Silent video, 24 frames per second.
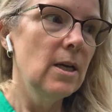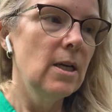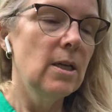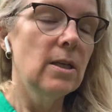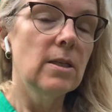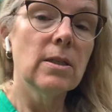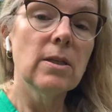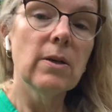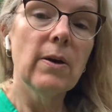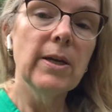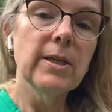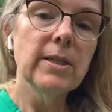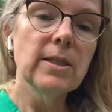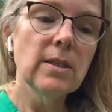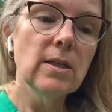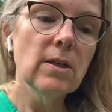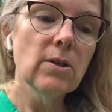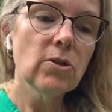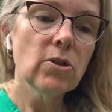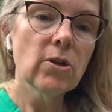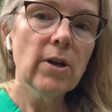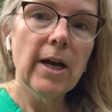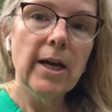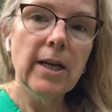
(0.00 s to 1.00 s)
So I
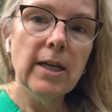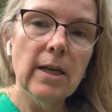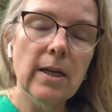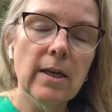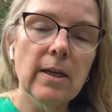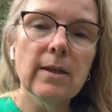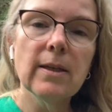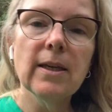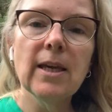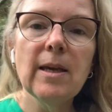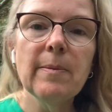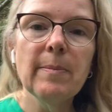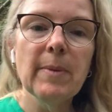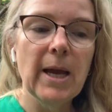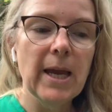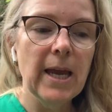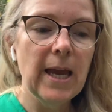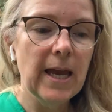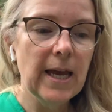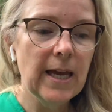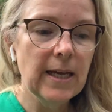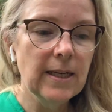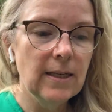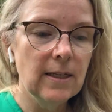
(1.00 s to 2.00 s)
still try to keep my
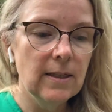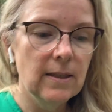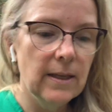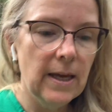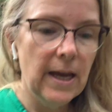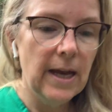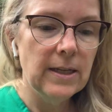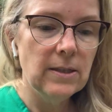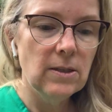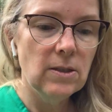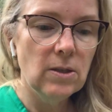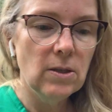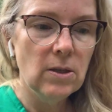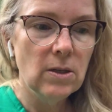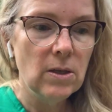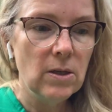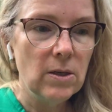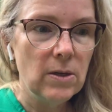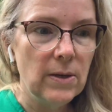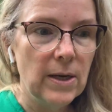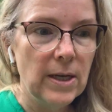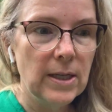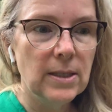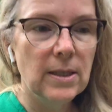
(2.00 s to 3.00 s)
hand in that
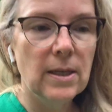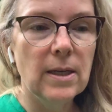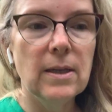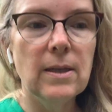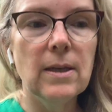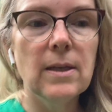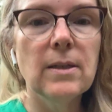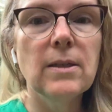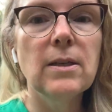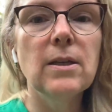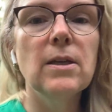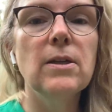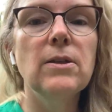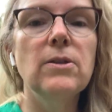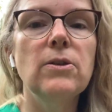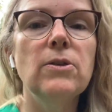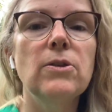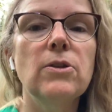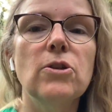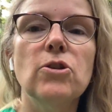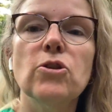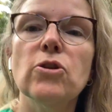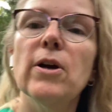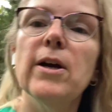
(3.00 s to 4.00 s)
too as I continue
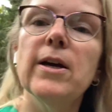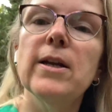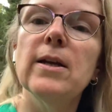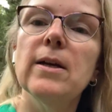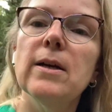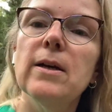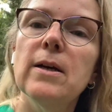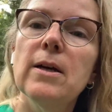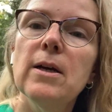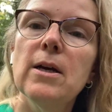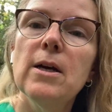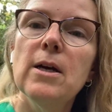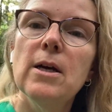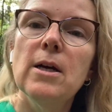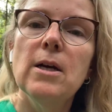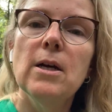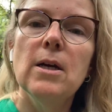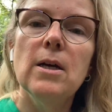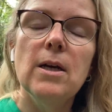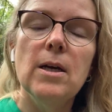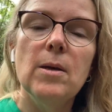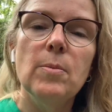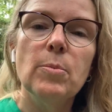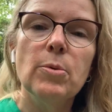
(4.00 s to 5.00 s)
to try to
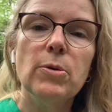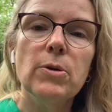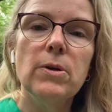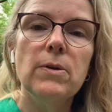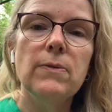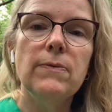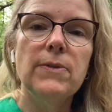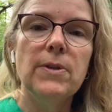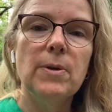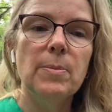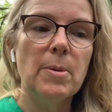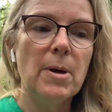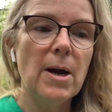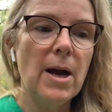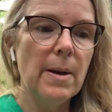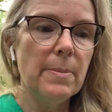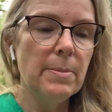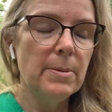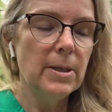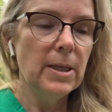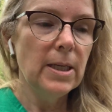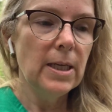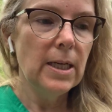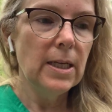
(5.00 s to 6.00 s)
improve the
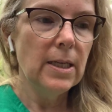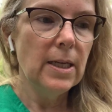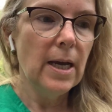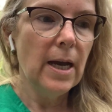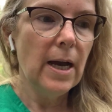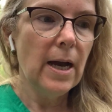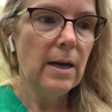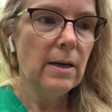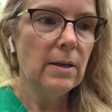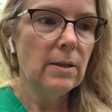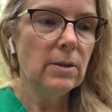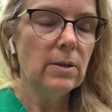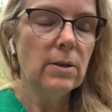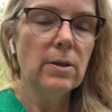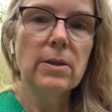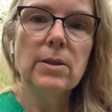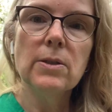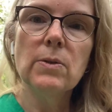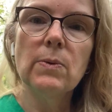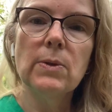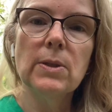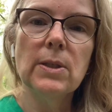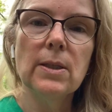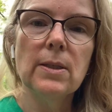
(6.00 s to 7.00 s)
property and how it
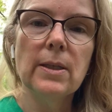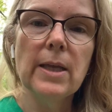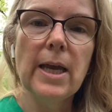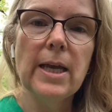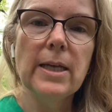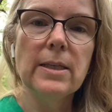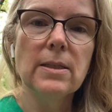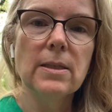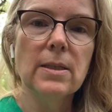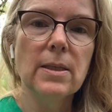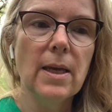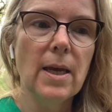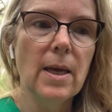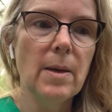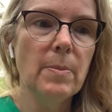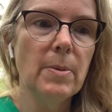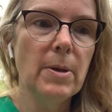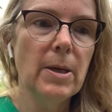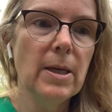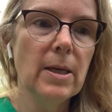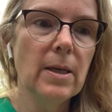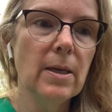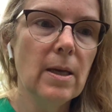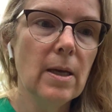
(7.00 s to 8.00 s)
looks with the
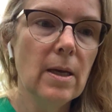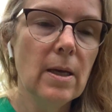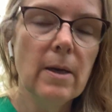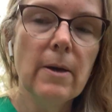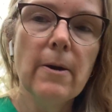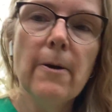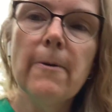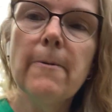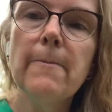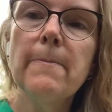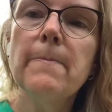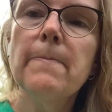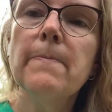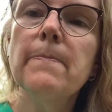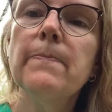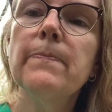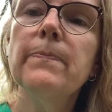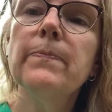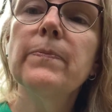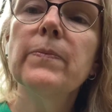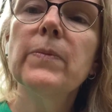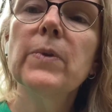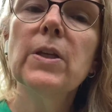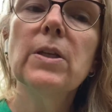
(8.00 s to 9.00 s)
landscaping.
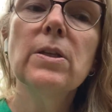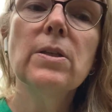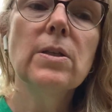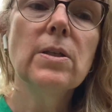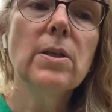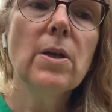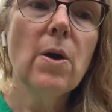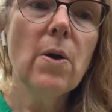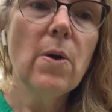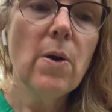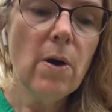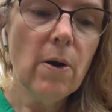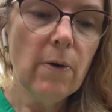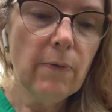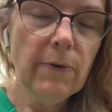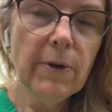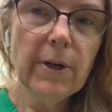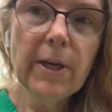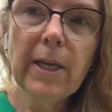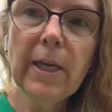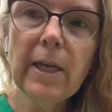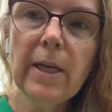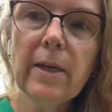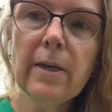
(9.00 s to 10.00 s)
So over
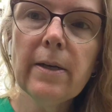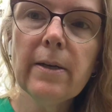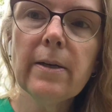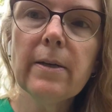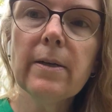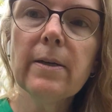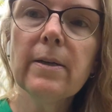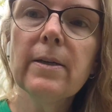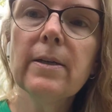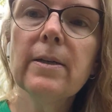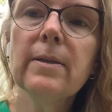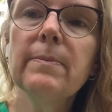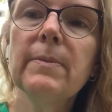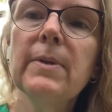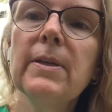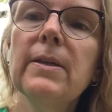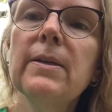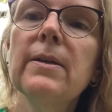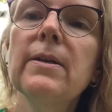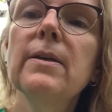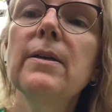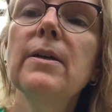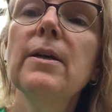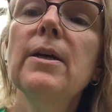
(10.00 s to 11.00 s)
here,
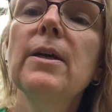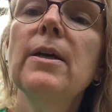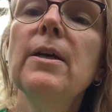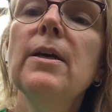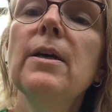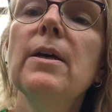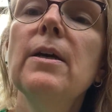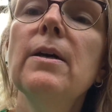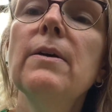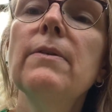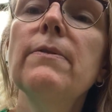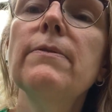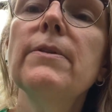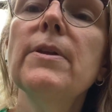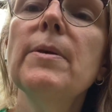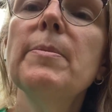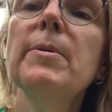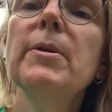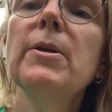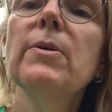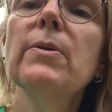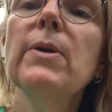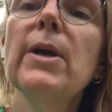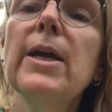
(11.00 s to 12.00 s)
flip
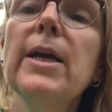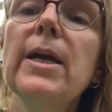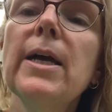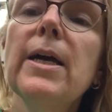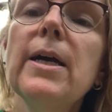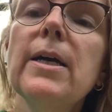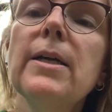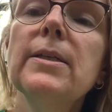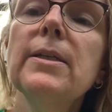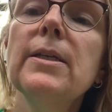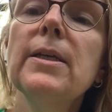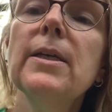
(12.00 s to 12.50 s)
it around.